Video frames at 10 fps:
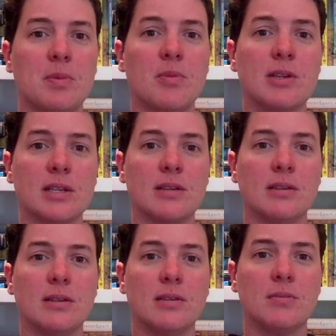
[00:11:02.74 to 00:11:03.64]
in prison
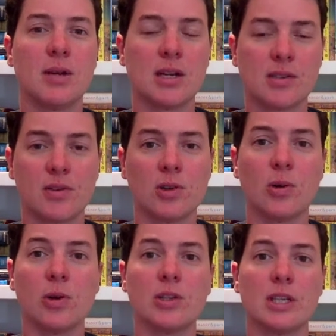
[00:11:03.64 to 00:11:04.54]
because of her
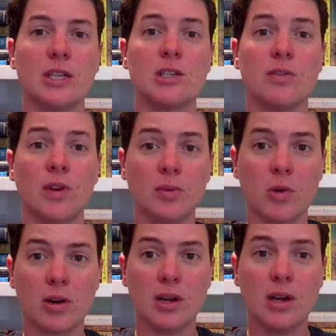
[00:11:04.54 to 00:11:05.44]
loyalty to
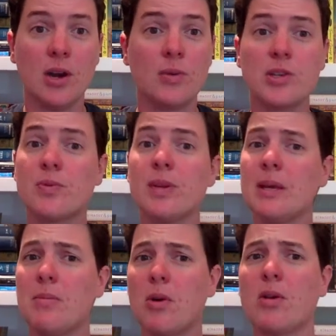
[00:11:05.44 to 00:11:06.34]
Voldemort, which is
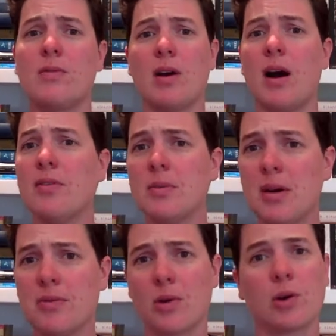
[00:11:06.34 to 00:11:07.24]
really more of a
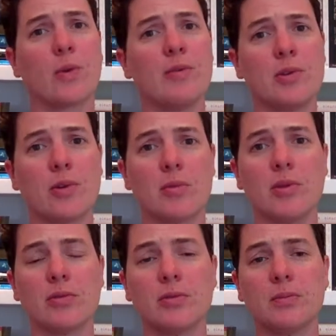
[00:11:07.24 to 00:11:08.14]
Hufflepuff or a Gryffindor move.